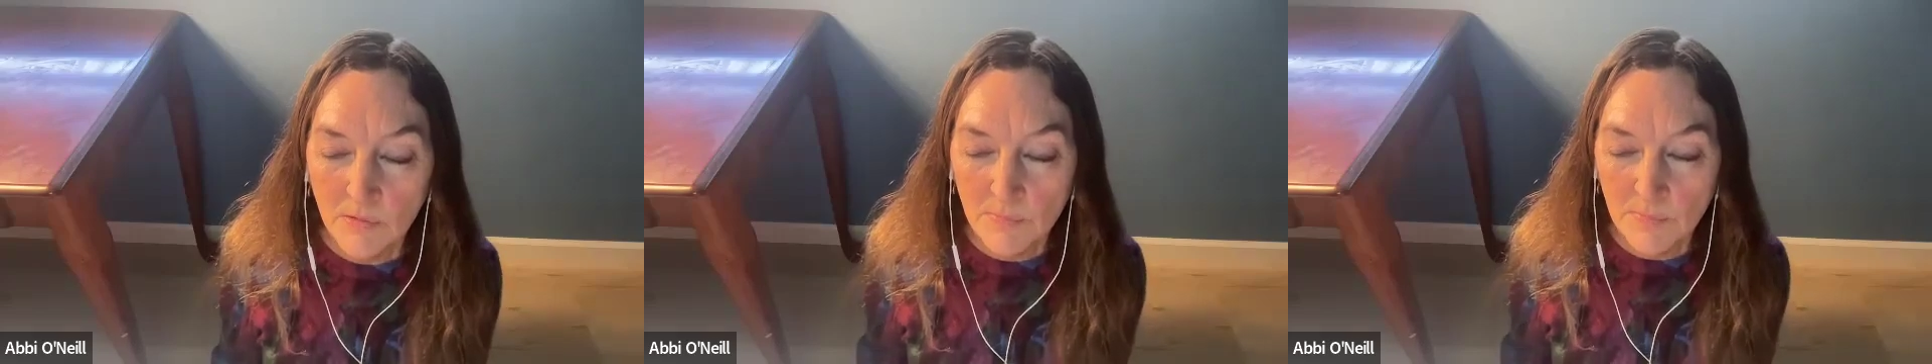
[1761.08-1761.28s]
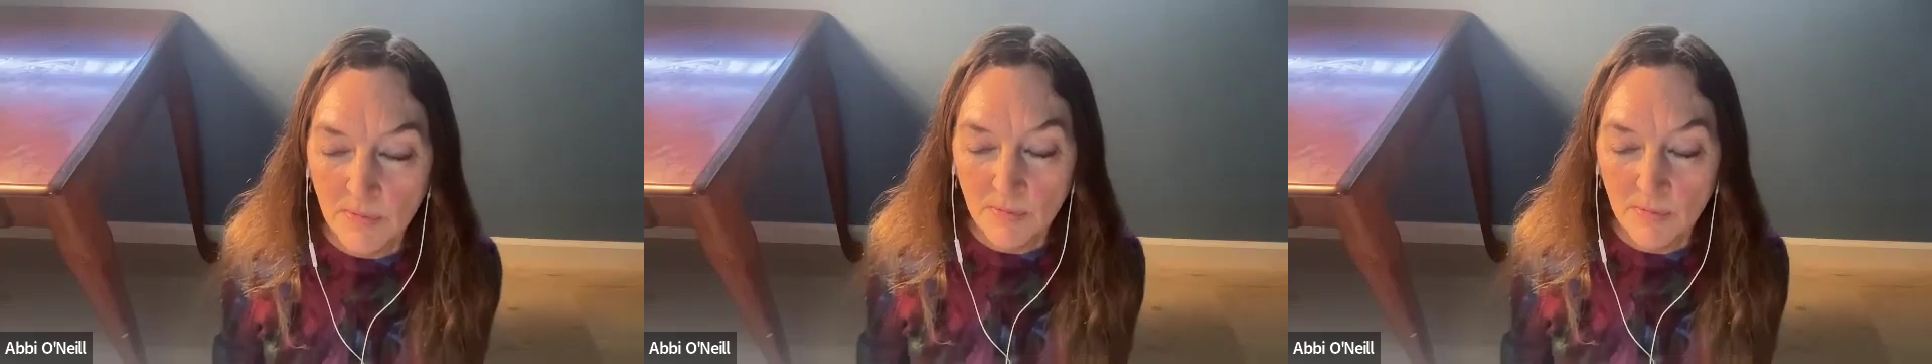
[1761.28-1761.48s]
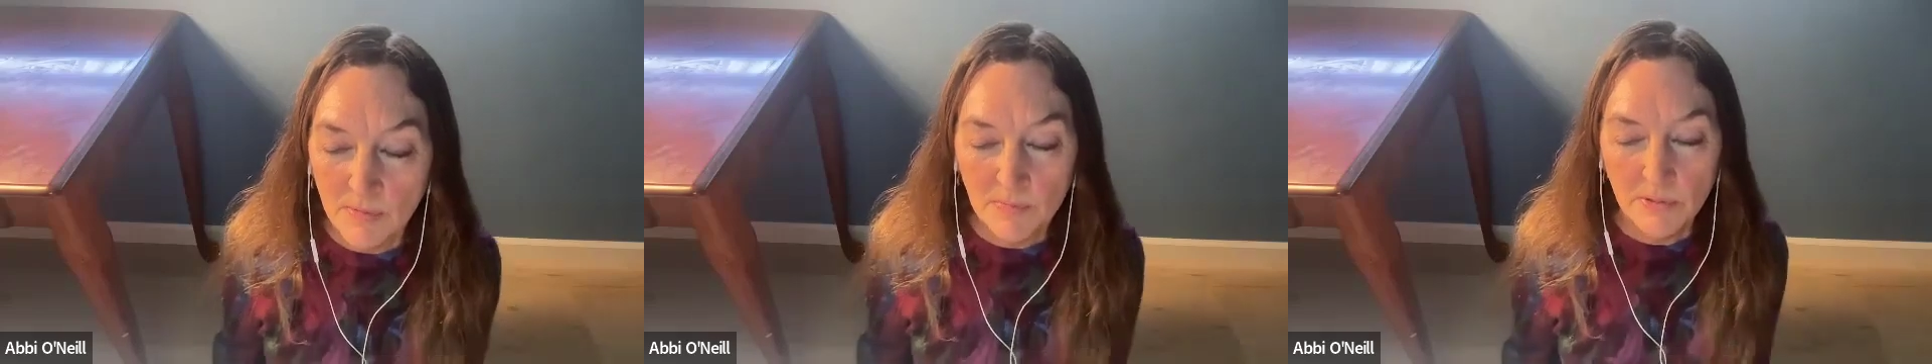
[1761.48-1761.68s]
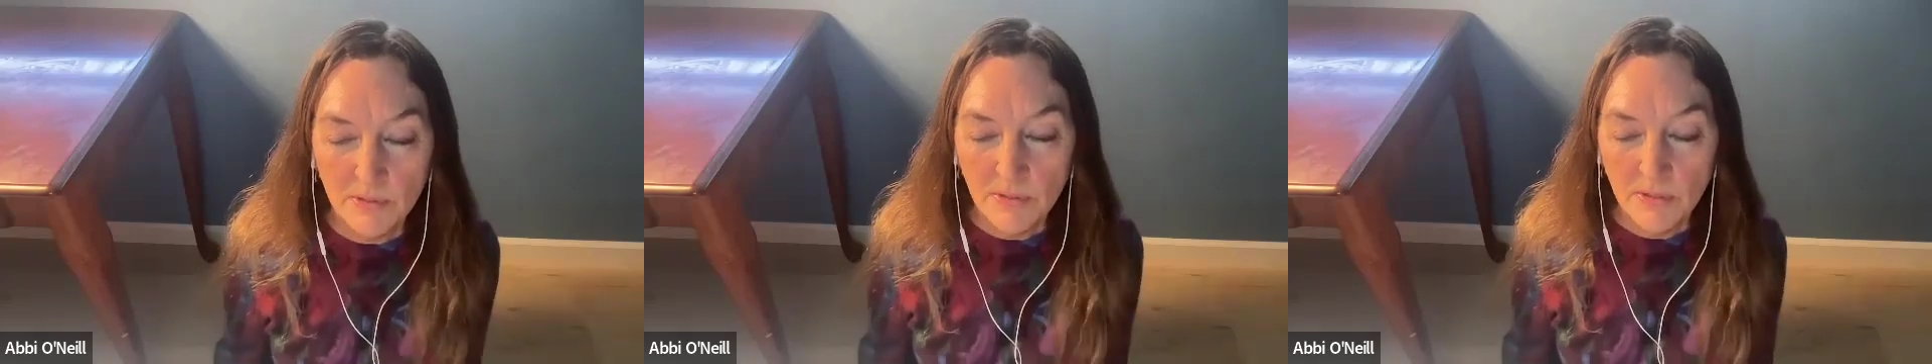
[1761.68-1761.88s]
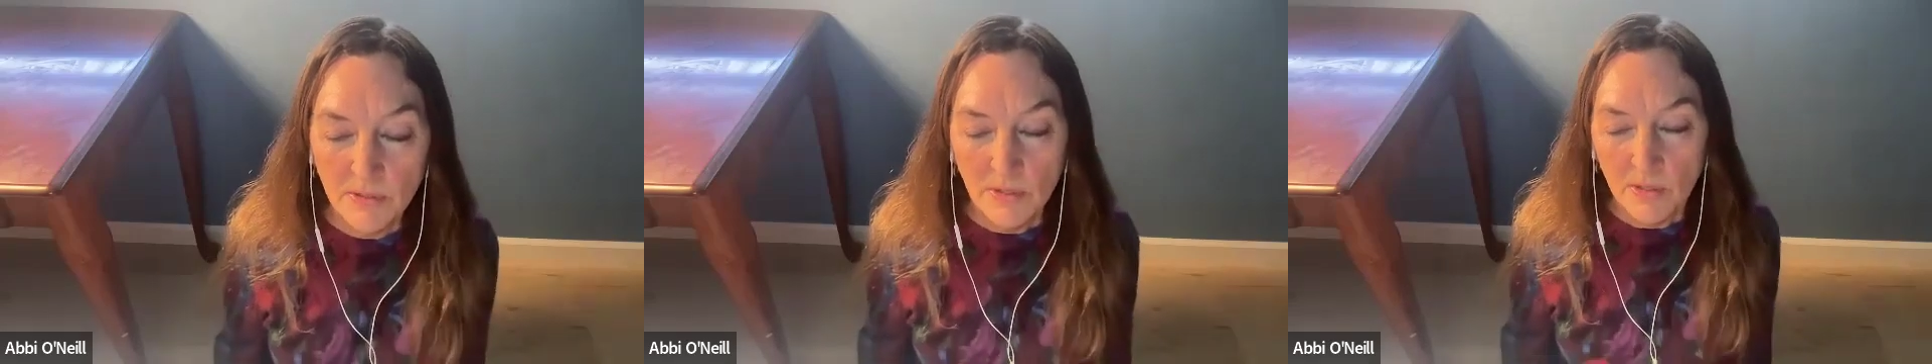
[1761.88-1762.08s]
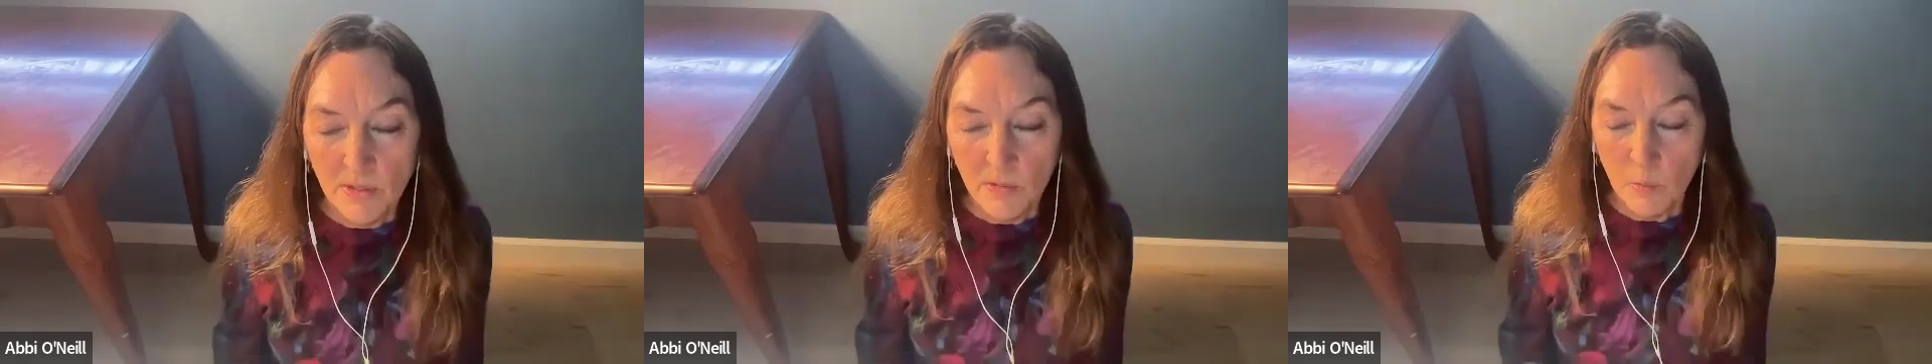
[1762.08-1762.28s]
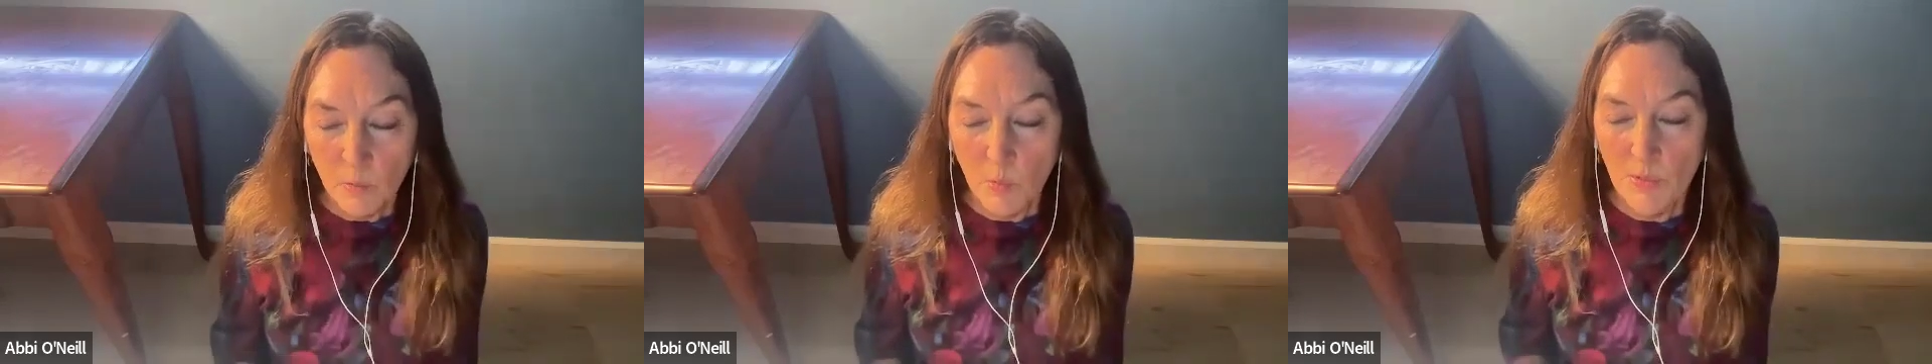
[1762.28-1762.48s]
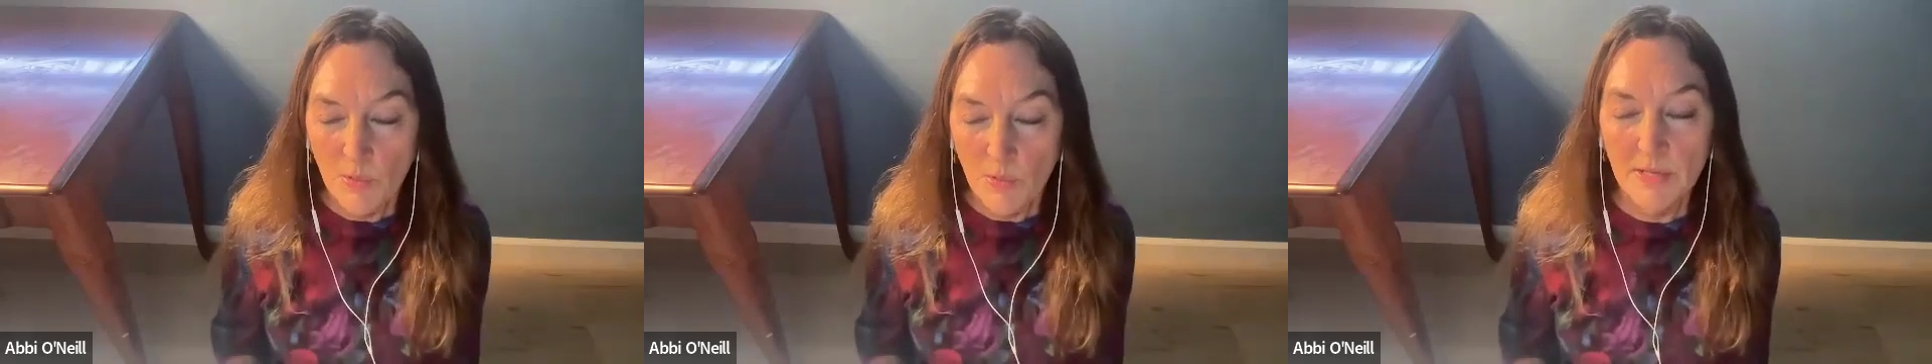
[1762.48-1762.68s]
Now remember,
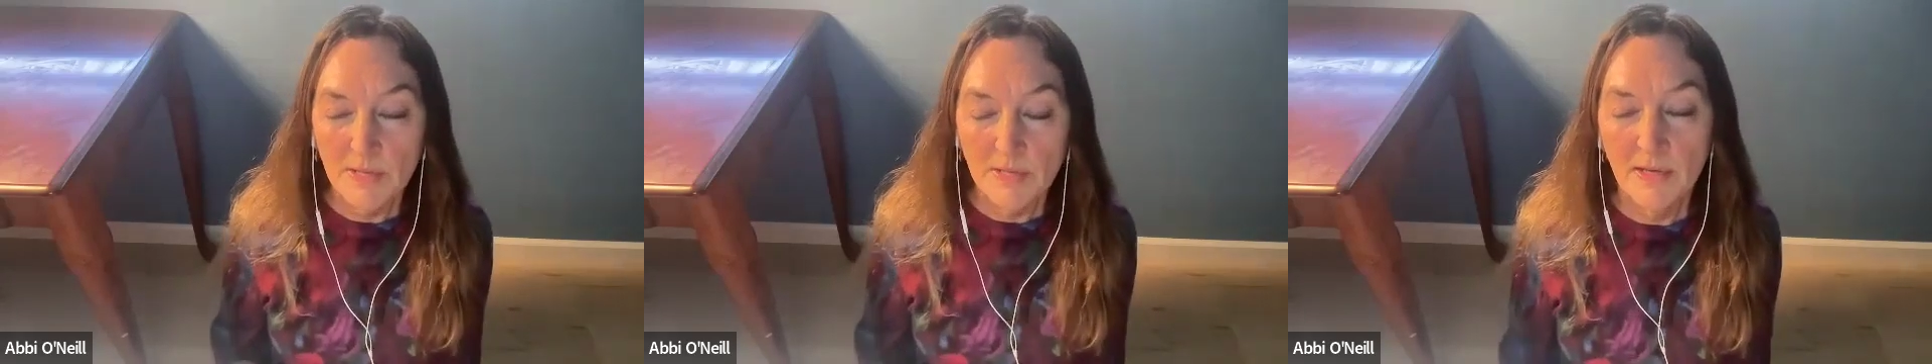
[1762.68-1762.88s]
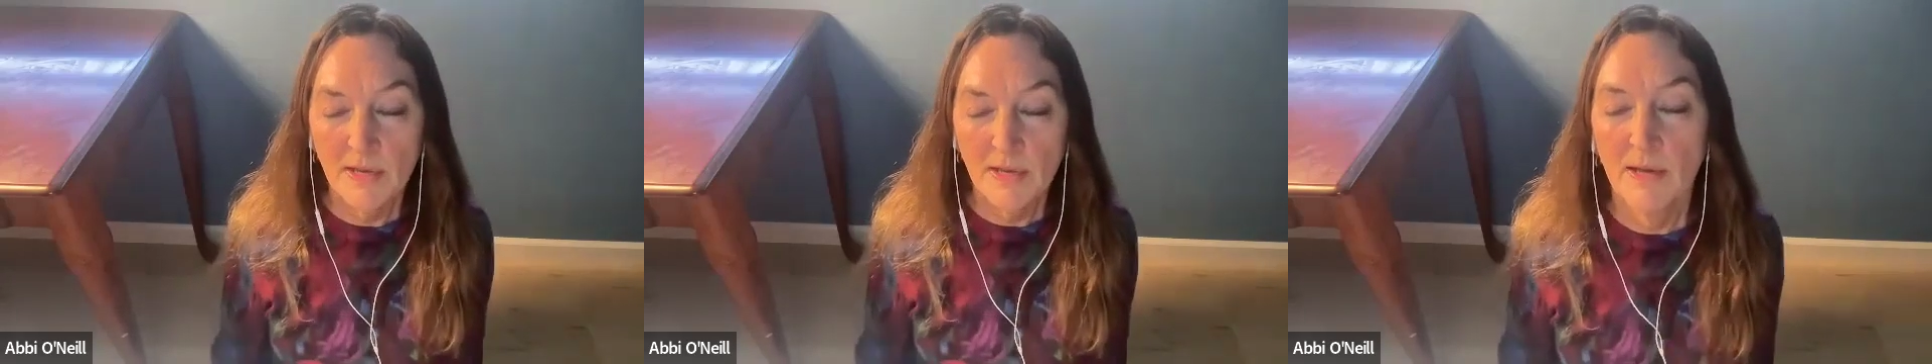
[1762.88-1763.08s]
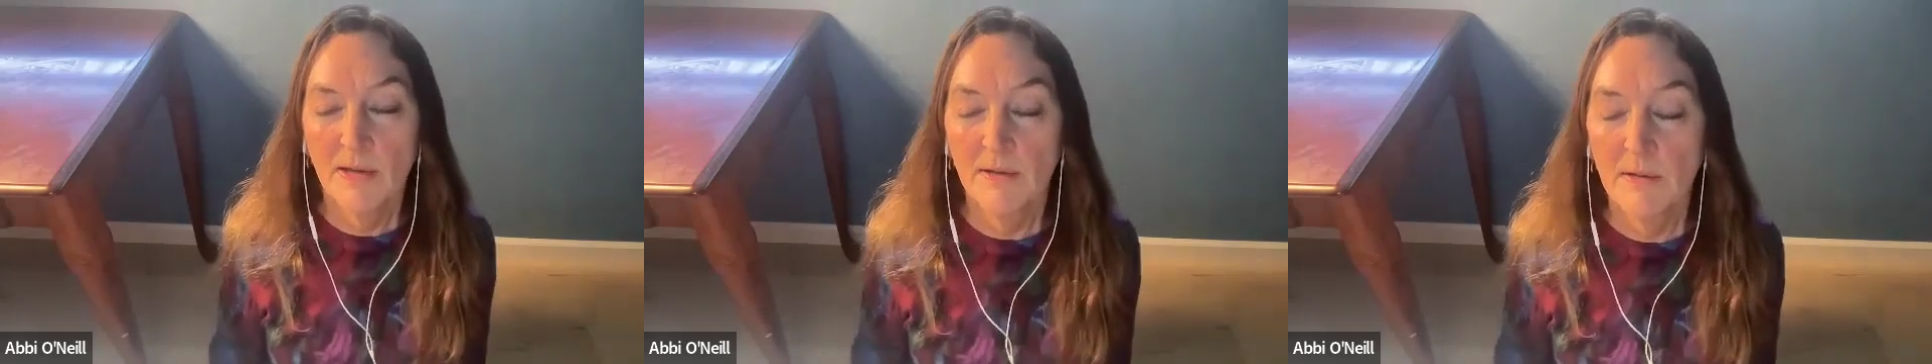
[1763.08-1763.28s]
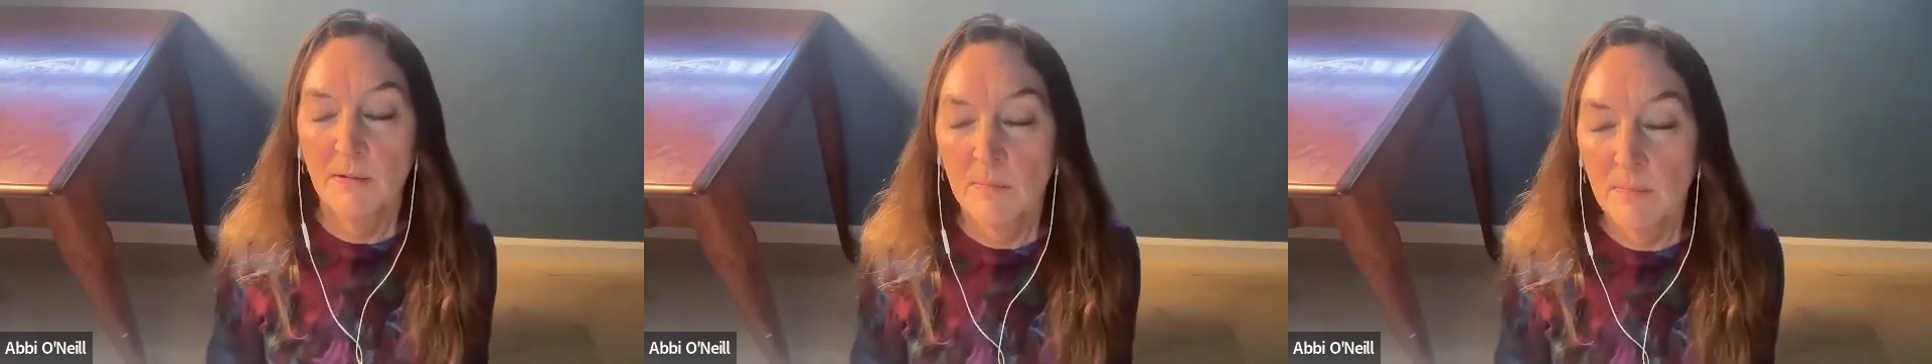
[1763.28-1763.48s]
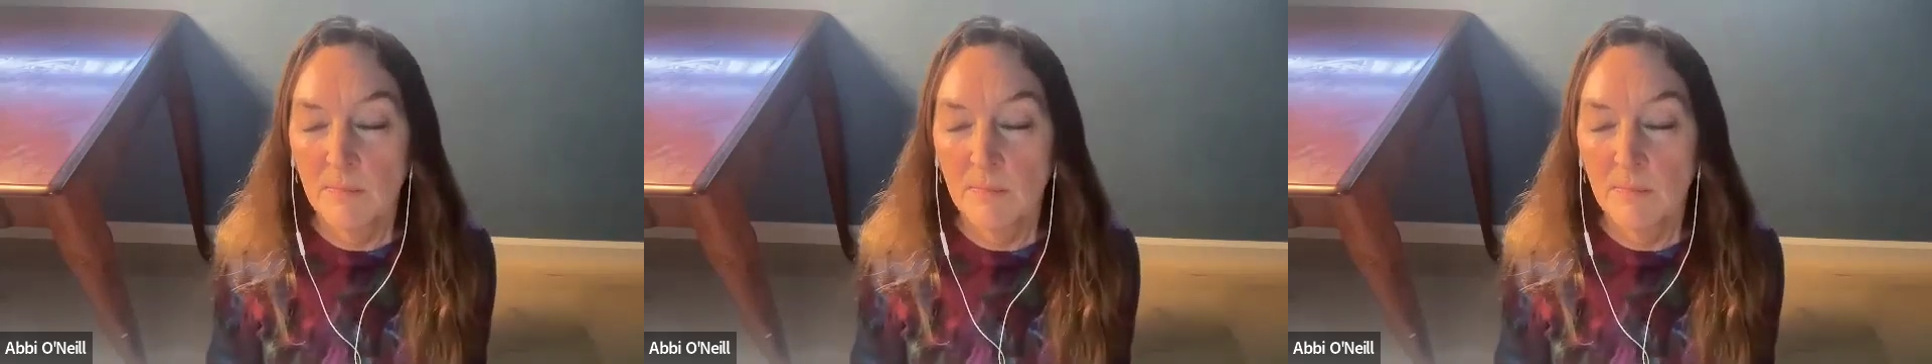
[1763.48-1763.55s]
we can